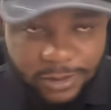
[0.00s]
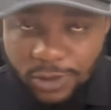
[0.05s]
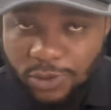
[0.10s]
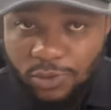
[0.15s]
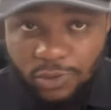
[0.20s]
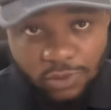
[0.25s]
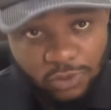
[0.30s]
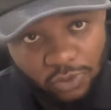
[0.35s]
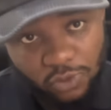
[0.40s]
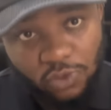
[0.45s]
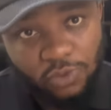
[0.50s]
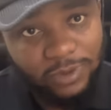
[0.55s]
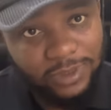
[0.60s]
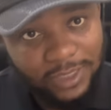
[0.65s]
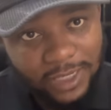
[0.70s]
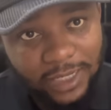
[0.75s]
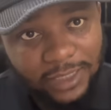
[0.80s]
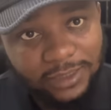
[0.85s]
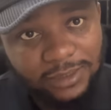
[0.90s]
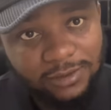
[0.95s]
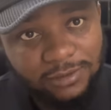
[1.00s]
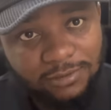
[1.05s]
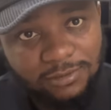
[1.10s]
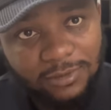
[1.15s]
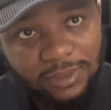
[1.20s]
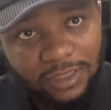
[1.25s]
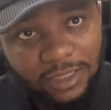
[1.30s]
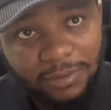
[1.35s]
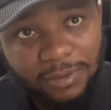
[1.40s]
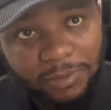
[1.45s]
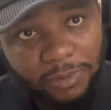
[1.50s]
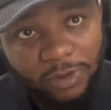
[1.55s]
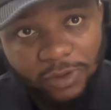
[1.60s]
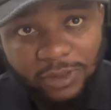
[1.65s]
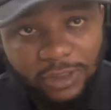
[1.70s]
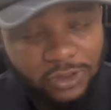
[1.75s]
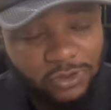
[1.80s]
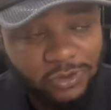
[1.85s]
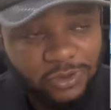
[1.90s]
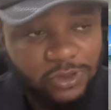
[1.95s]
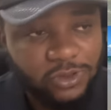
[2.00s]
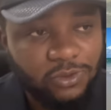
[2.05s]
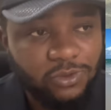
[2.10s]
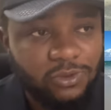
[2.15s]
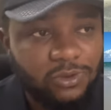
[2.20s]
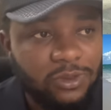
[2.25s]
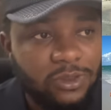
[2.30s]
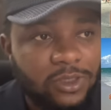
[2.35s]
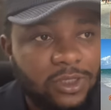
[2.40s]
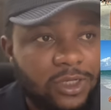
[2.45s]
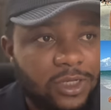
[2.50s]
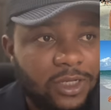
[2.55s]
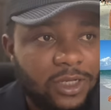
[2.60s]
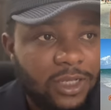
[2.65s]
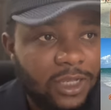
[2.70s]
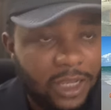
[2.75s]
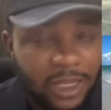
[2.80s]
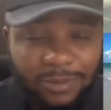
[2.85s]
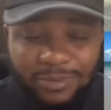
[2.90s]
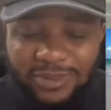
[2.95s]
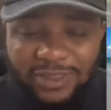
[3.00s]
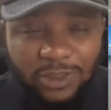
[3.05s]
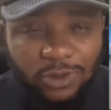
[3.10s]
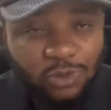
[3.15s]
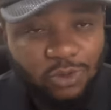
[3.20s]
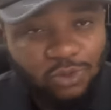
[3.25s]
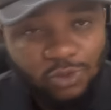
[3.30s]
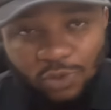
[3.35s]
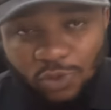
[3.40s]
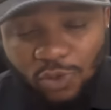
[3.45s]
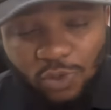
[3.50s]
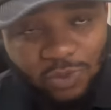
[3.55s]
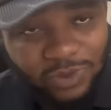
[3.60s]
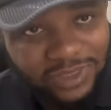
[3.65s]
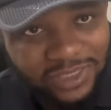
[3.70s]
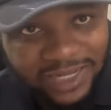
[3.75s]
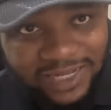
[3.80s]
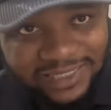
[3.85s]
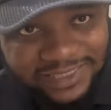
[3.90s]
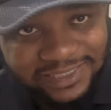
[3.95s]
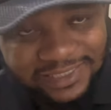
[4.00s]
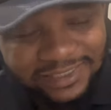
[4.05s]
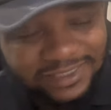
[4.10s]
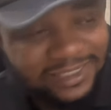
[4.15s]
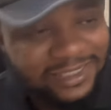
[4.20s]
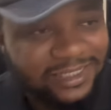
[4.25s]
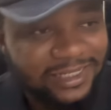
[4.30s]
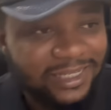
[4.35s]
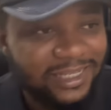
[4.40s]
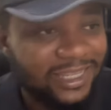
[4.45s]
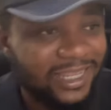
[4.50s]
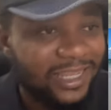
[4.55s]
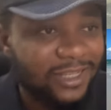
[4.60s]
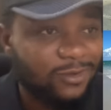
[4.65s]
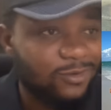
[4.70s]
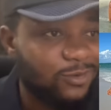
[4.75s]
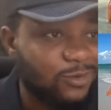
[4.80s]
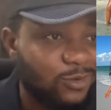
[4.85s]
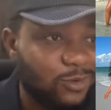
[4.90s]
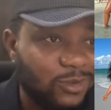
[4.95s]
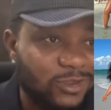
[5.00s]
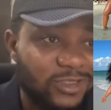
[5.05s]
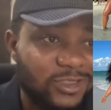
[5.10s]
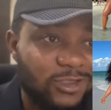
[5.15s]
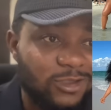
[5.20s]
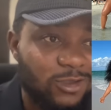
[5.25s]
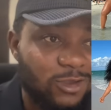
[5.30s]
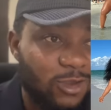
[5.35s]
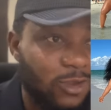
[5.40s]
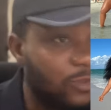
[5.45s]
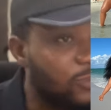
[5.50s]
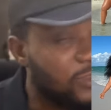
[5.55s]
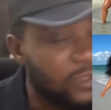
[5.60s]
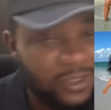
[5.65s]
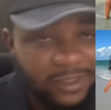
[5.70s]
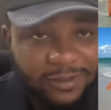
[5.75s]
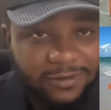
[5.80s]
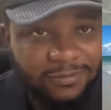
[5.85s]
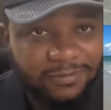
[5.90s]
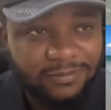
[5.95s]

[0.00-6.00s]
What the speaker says: still gonna go with that. Let me be honest with you. I'm still gonna go with that. Say the girl no touch nothing.